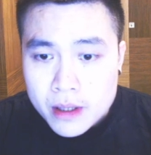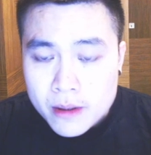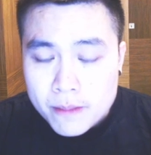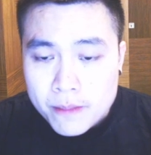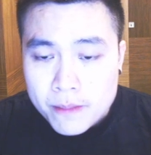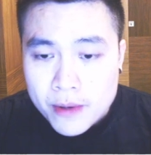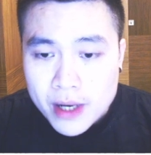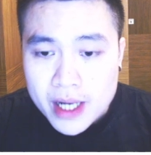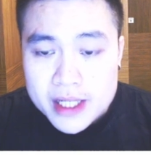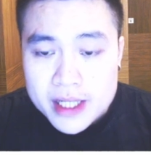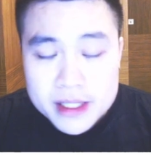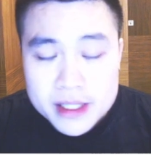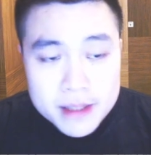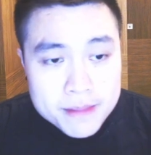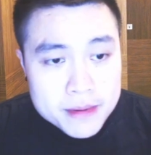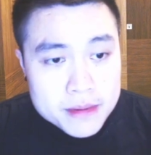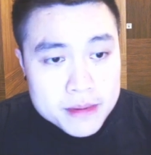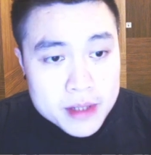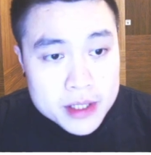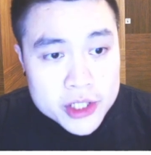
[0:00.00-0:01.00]
price
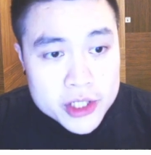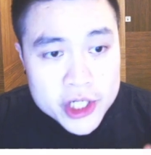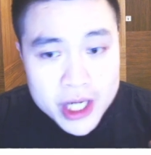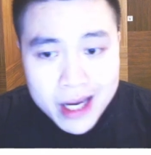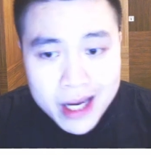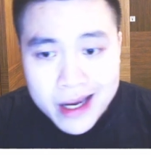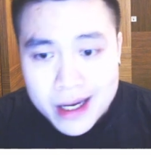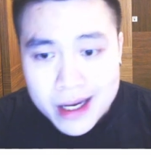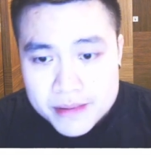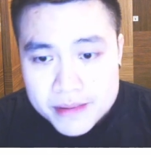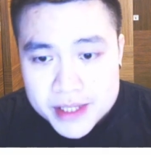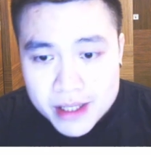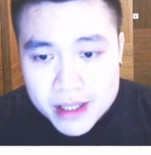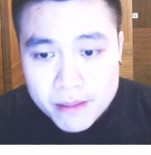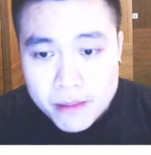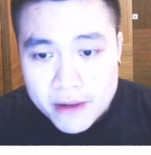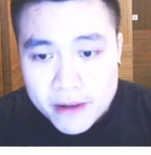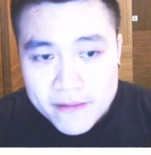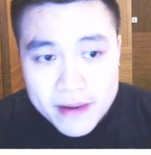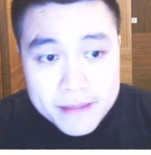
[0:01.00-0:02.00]
of the share of
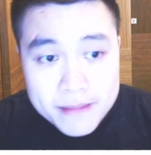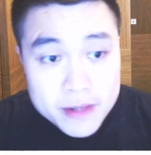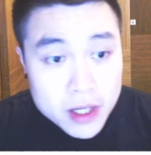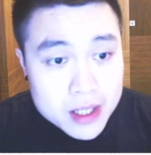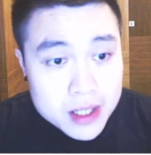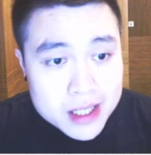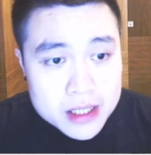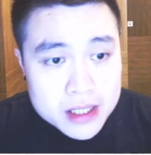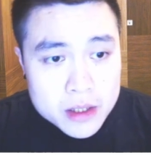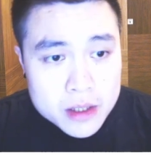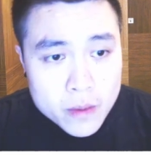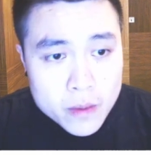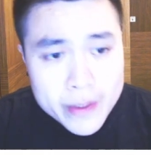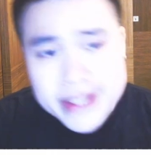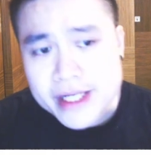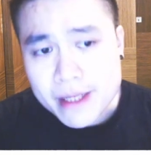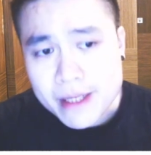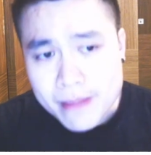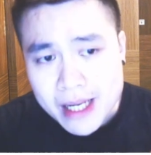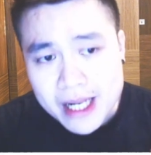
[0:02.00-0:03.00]
$7.5,
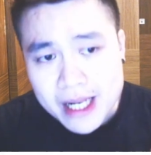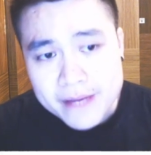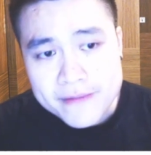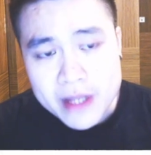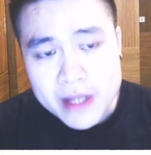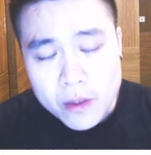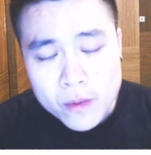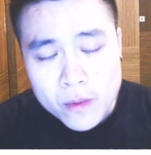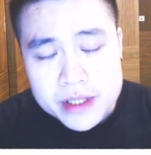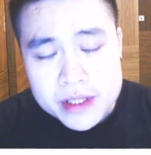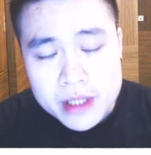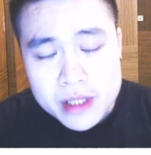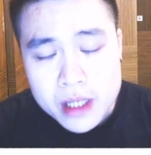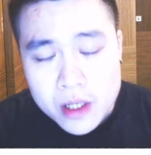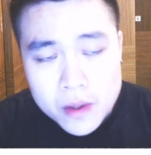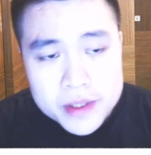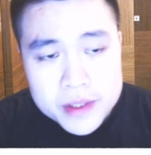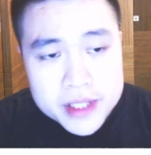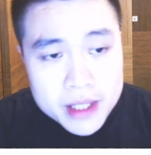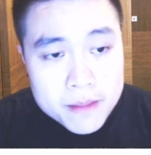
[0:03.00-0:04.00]
which I believe that was the
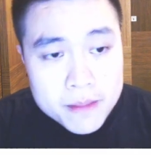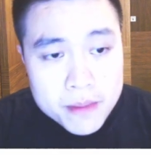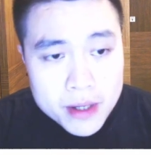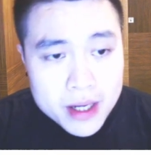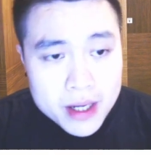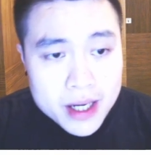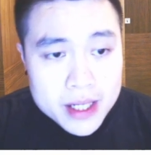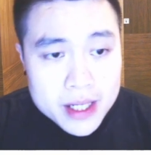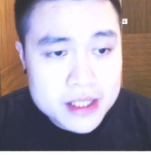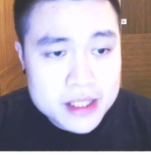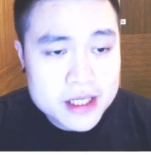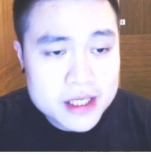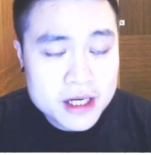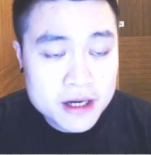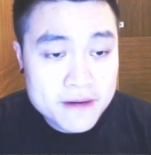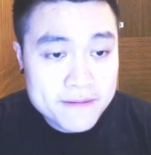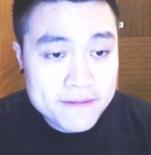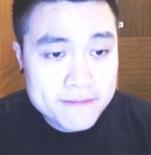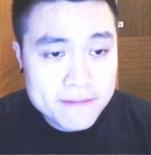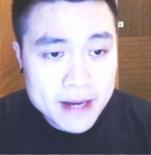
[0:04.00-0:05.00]
closing price
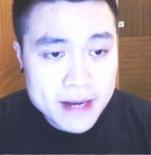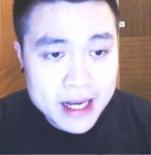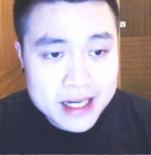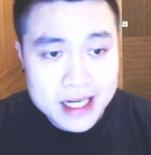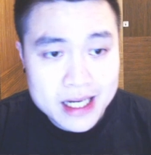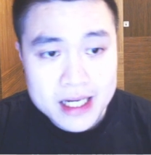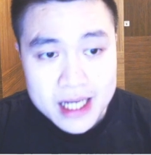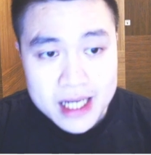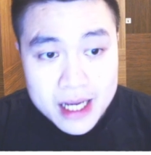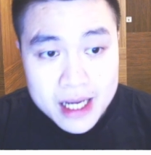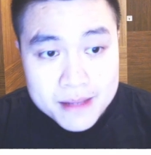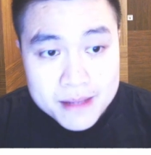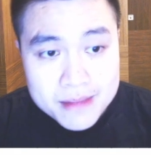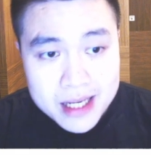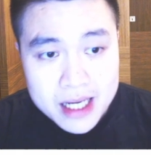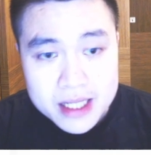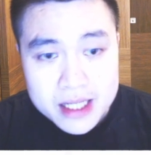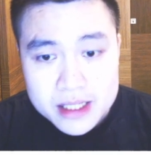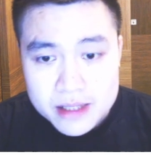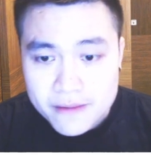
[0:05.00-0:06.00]
of NNDM
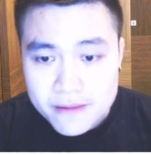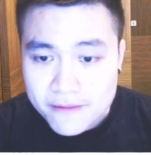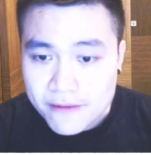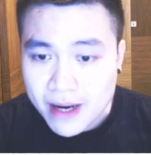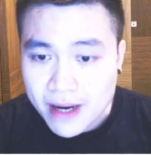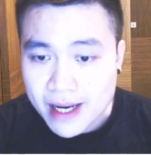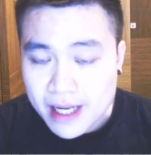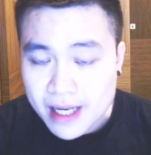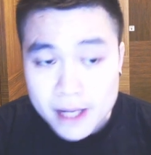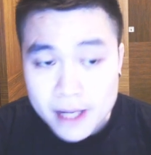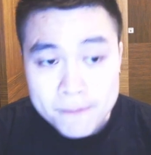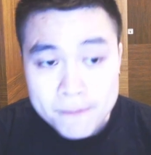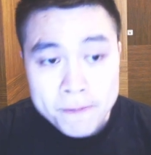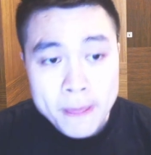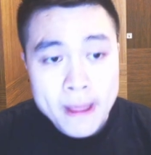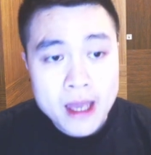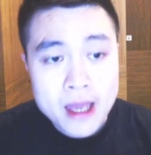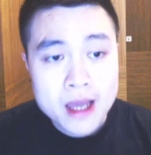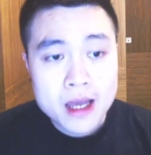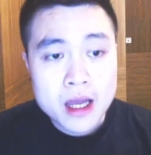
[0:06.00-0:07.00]
last Friday,
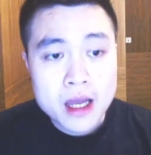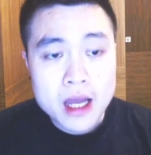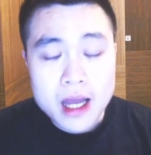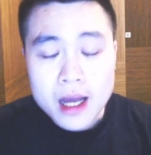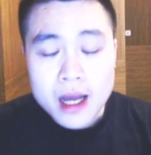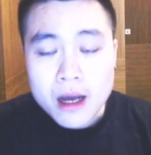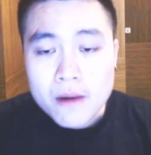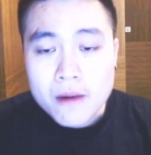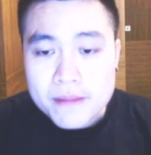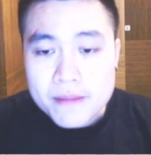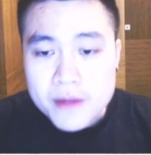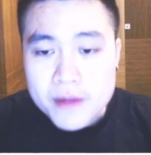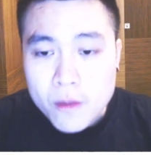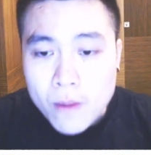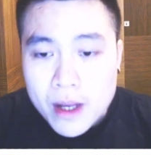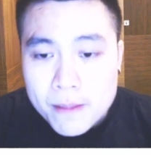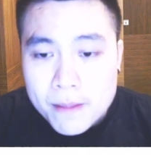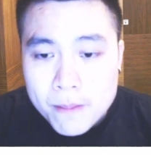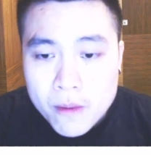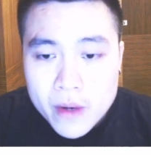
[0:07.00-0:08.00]
out of the
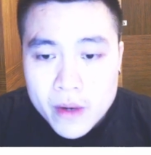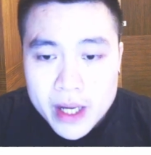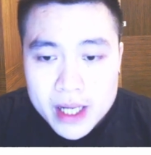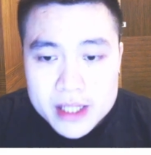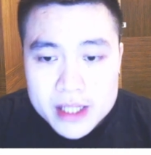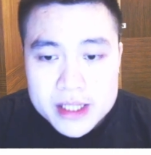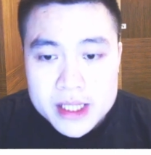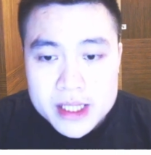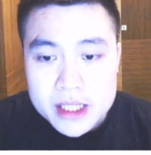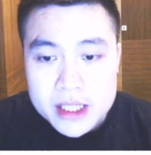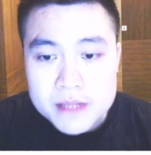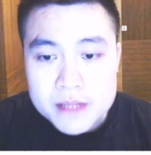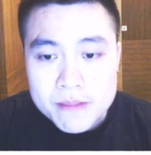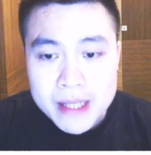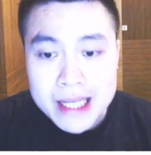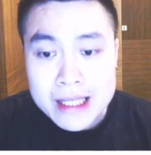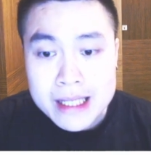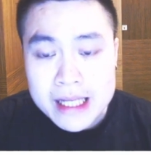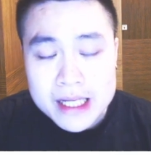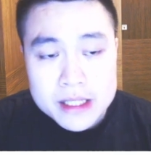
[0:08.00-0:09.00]
$1.86
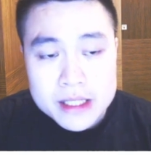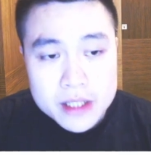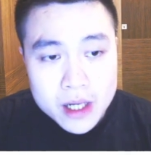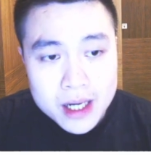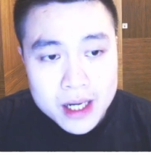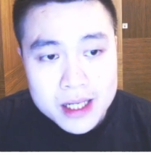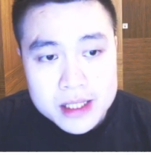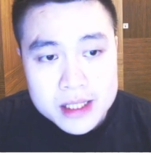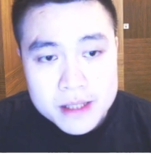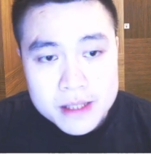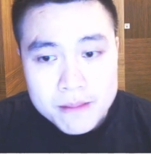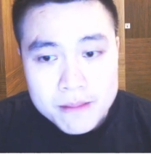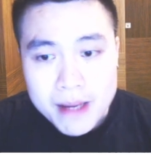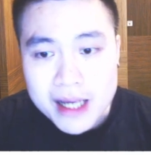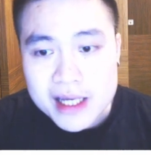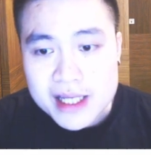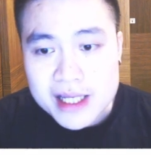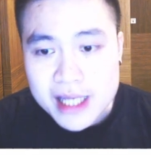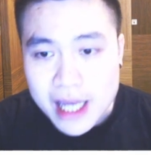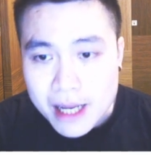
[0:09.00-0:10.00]
billion in
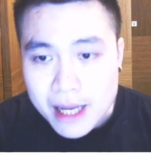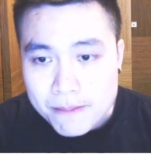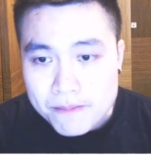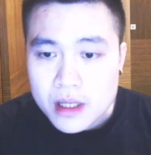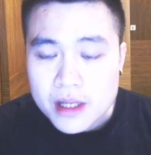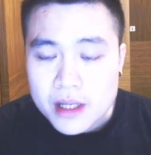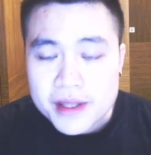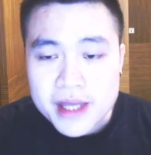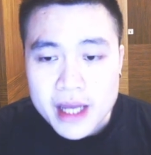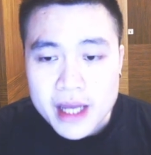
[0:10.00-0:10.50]
market cap, they